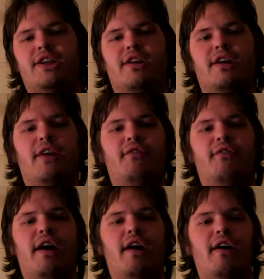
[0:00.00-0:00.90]

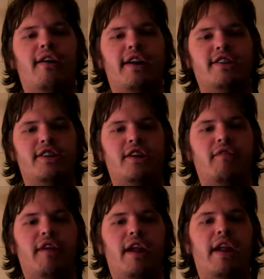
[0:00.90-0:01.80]
picture of what
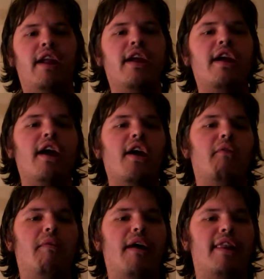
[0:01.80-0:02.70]
Arya's doing,
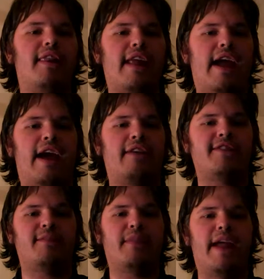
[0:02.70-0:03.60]
what
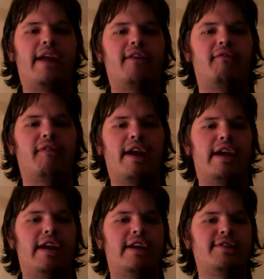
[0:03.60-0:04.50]
the House of Black
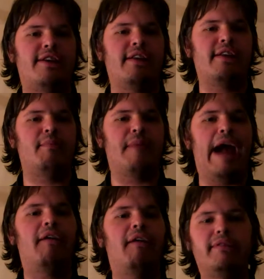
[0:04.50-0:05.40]
and White is
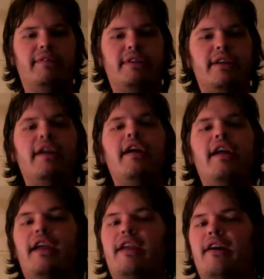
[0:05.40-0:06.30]
all about.
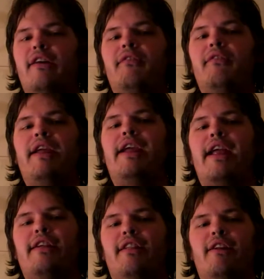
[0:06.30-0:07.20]
You know,
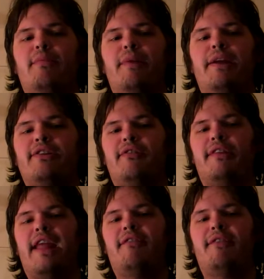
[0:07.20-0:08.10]
we got a clearer
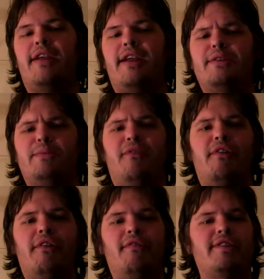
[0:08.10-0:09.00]
picture of what that,
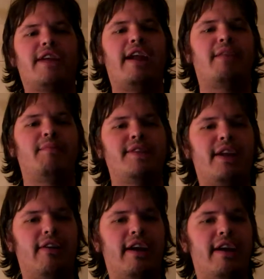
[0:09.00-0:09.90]
because before it was kind
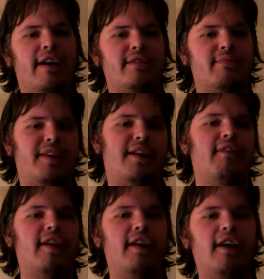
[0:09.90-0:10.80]
of mysterious.
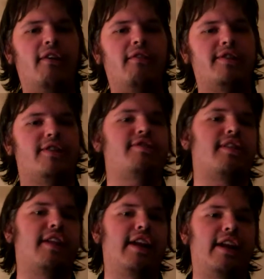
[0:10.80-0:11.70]
We didn't really
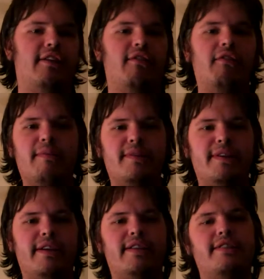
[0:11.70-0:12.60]
know. She was cleaning
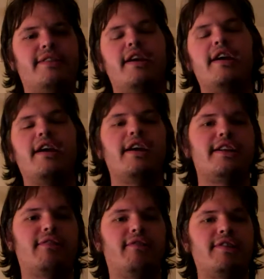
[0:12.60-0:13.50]
corpses.
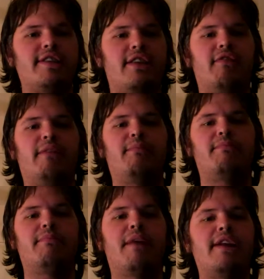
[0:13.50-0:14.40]
She wasn't
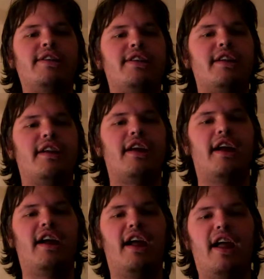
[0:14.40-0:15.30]
doing
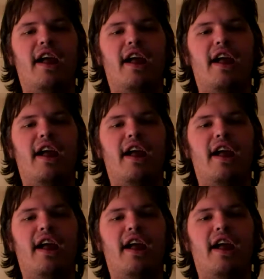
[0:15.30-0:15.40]
much